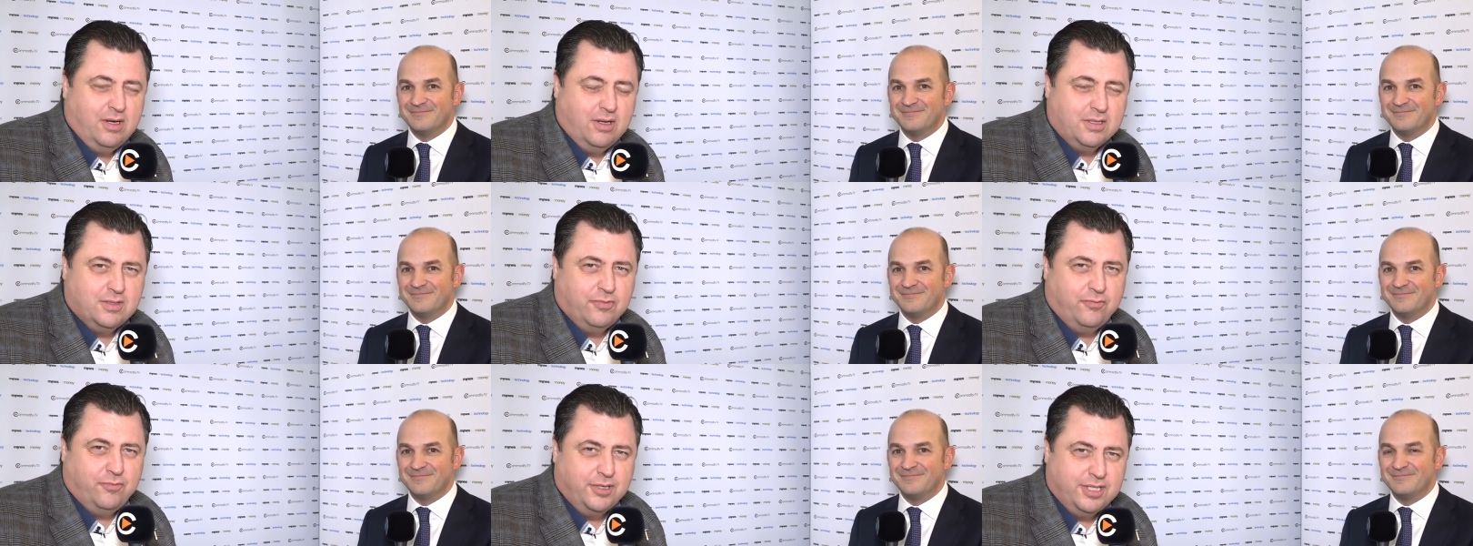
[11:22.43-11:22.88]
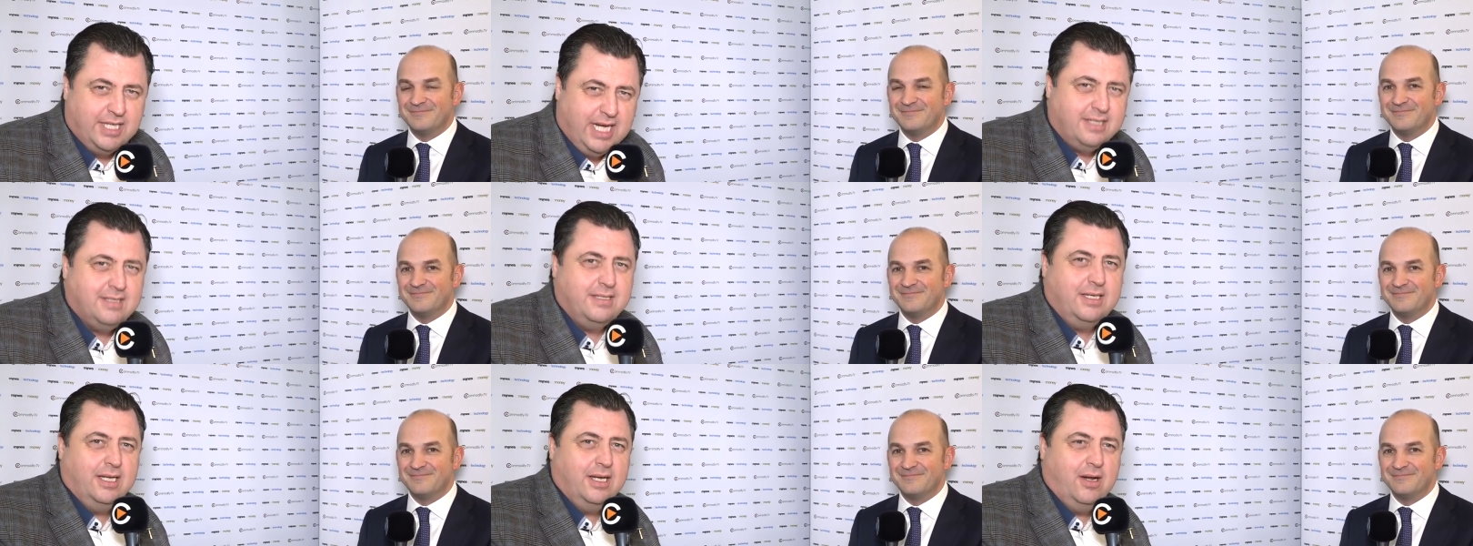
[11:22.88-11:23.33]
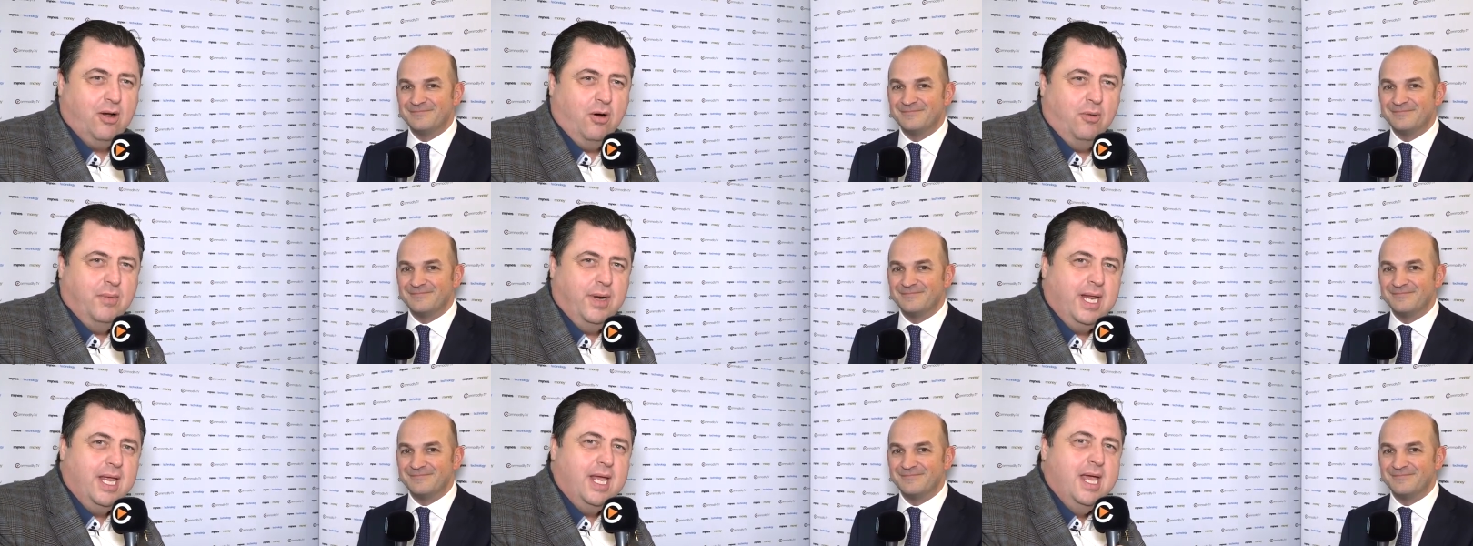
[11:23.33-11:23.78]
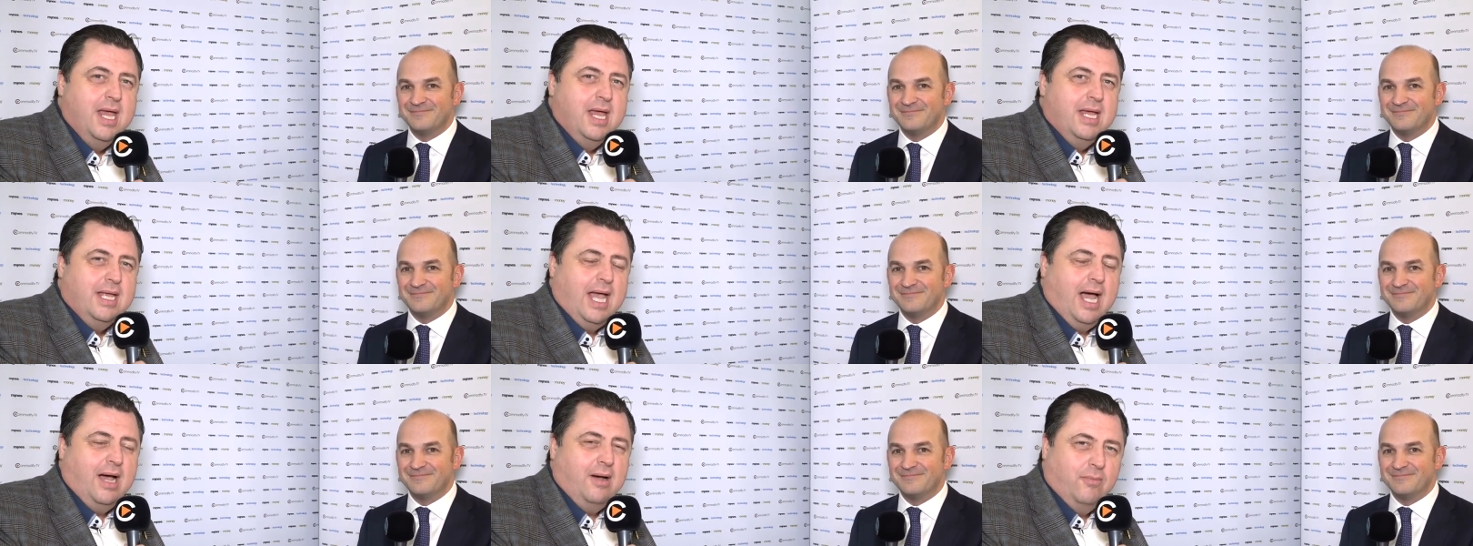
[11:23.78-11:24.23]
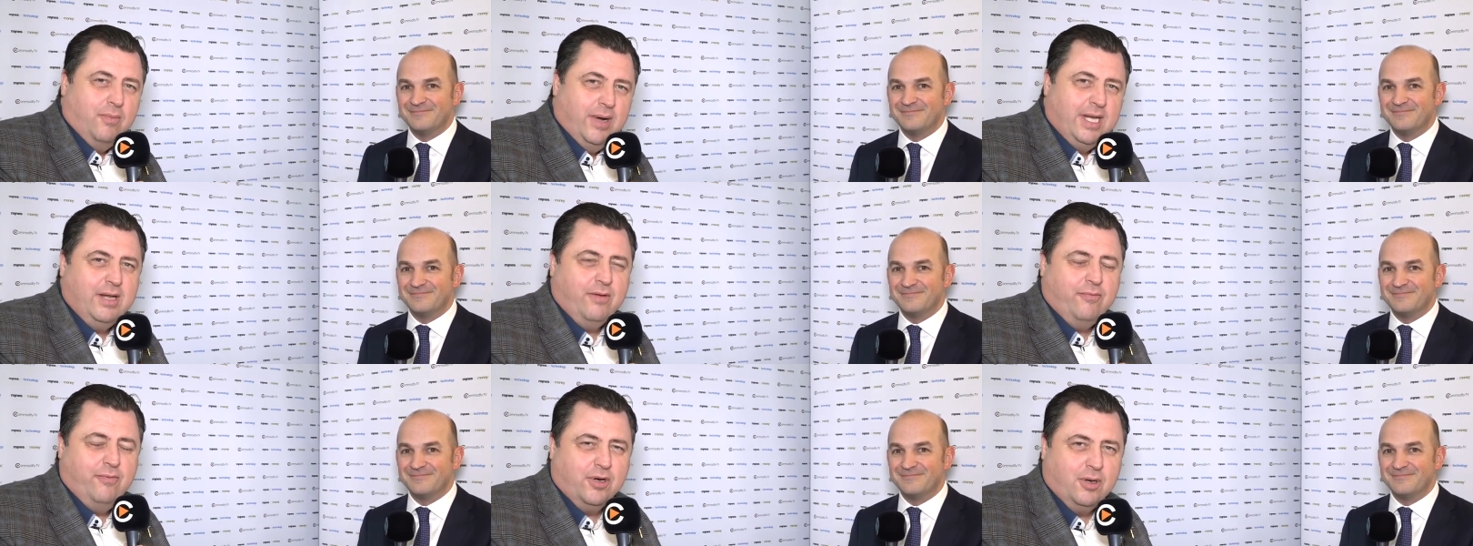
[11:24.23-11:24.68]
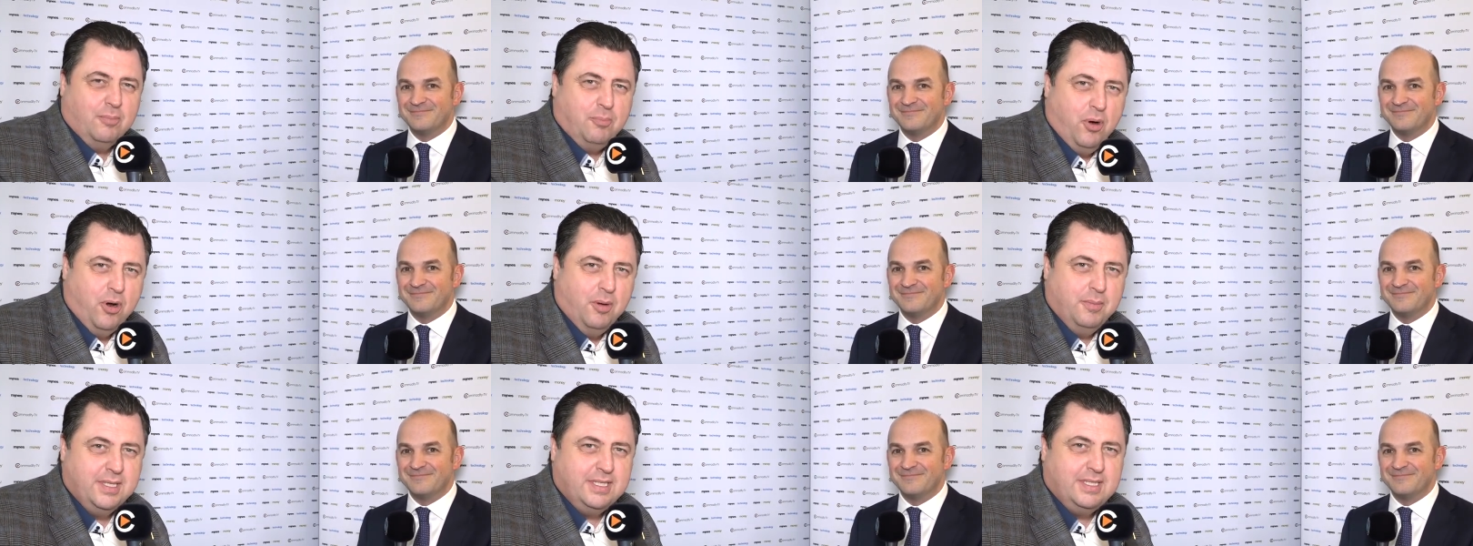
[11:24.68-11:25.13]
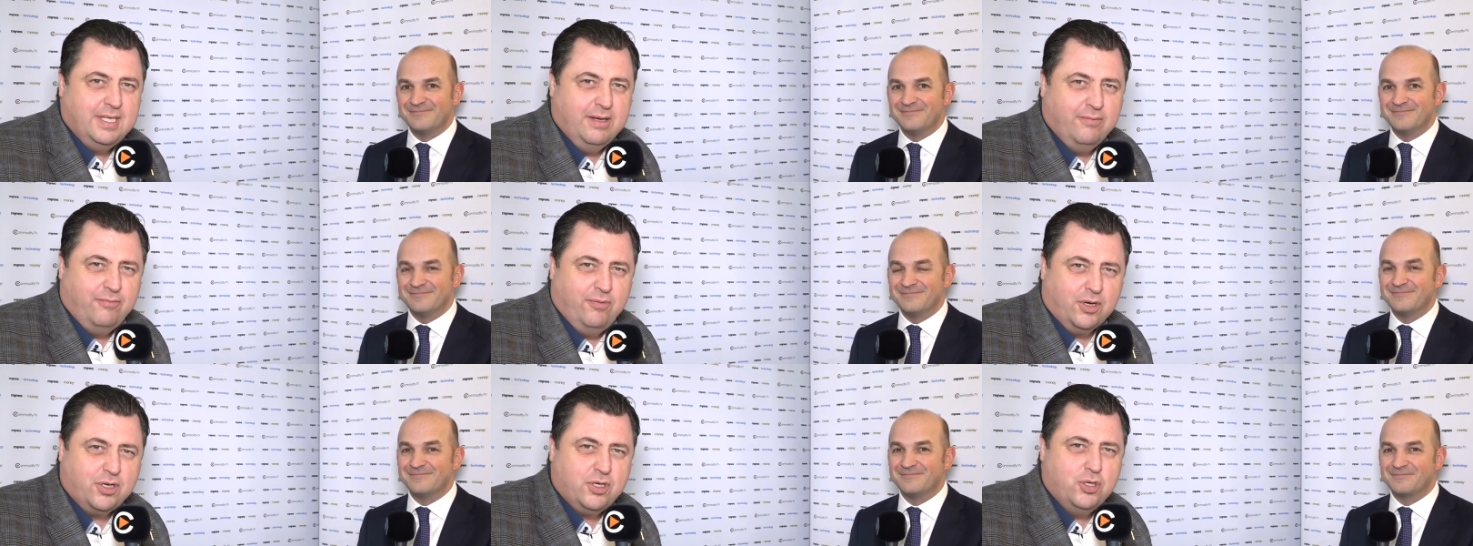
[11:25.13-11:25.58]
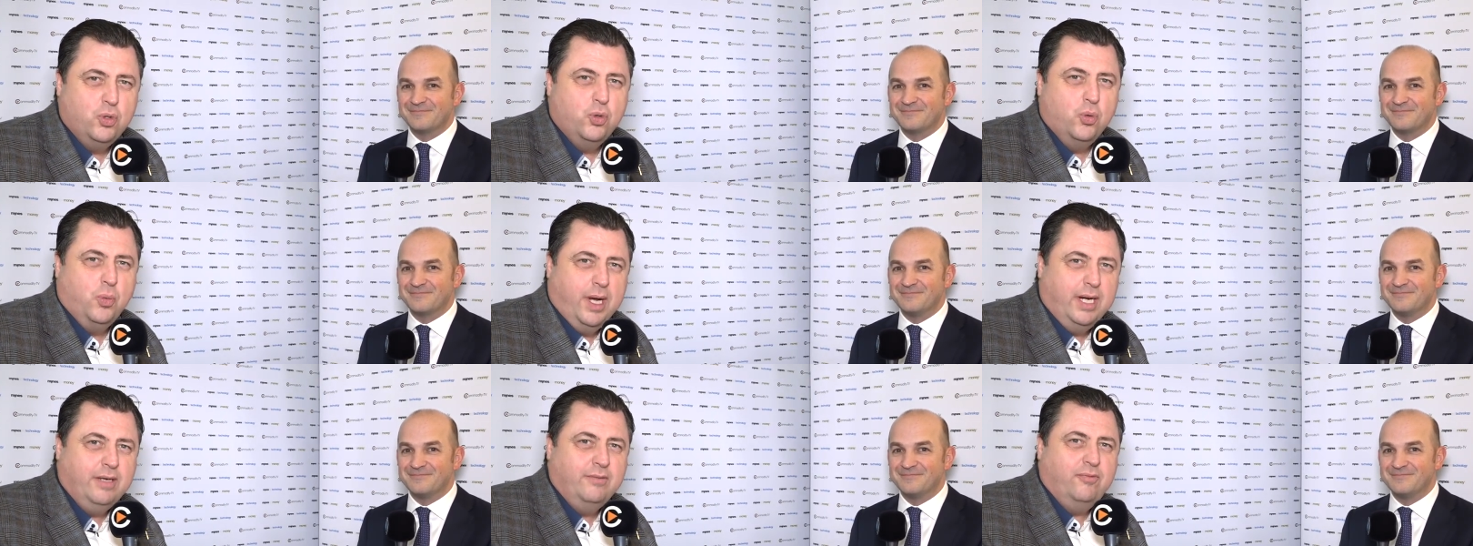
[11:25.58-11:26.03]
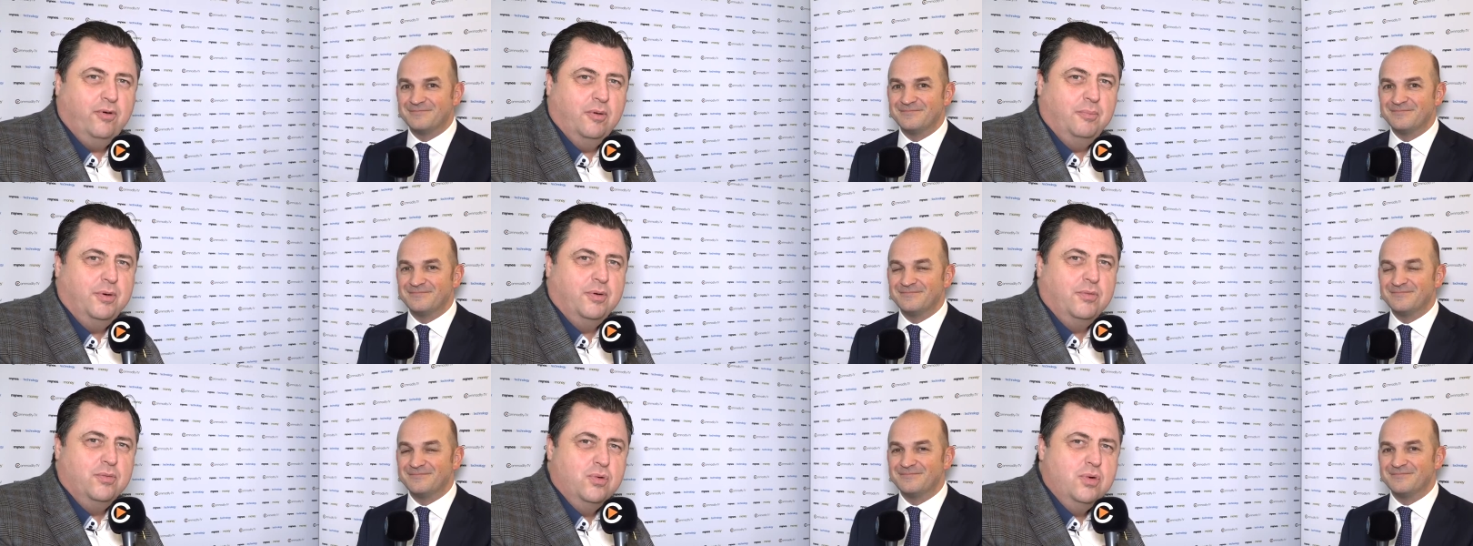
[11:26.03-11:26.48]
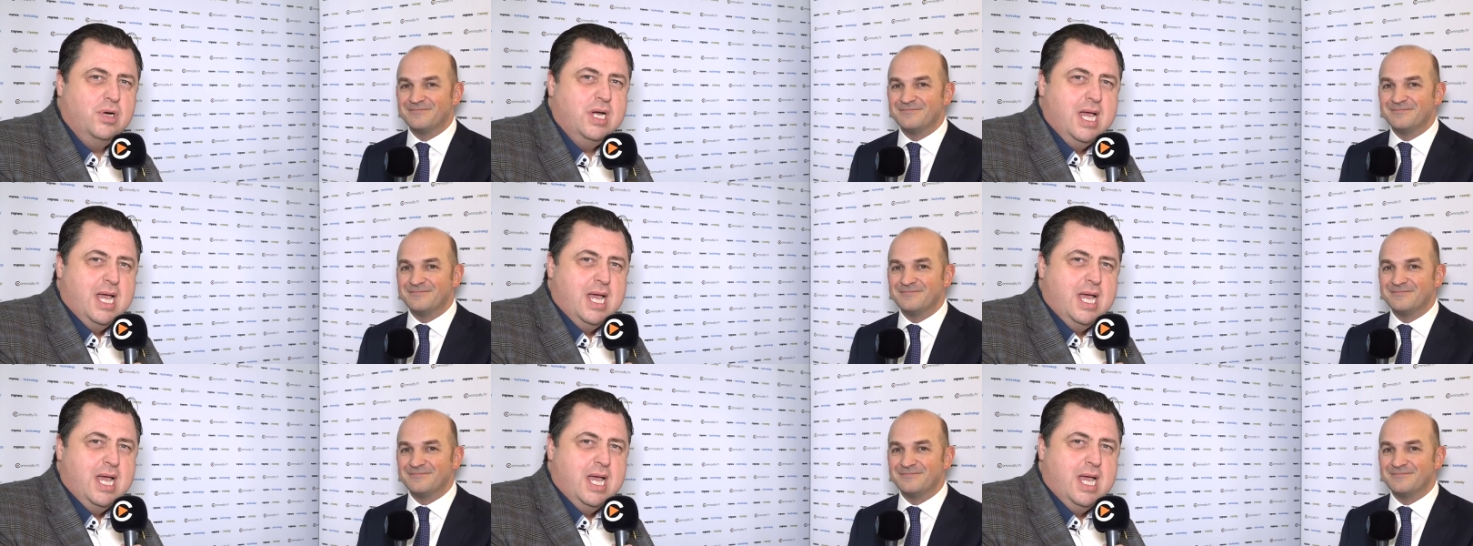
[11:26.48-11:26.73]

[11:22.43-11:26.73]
Speaker 1: Also for next year, they're already yeah waiting for the permits here for Q1 for Peru.